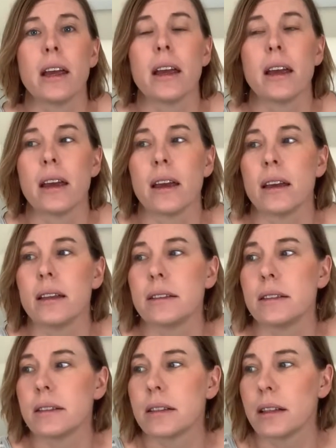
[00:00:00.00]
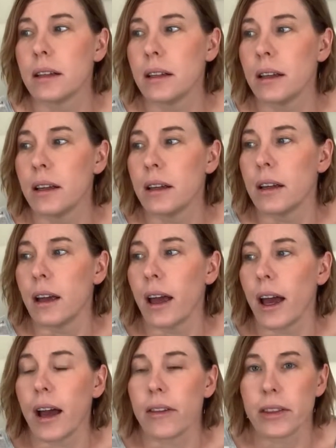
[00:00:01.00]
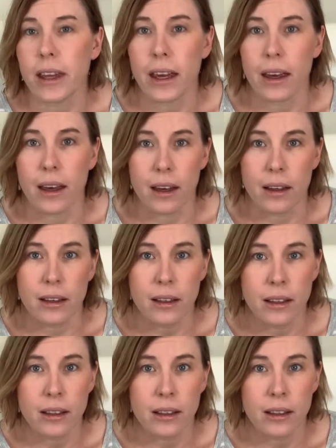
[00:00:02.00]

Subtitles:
and out there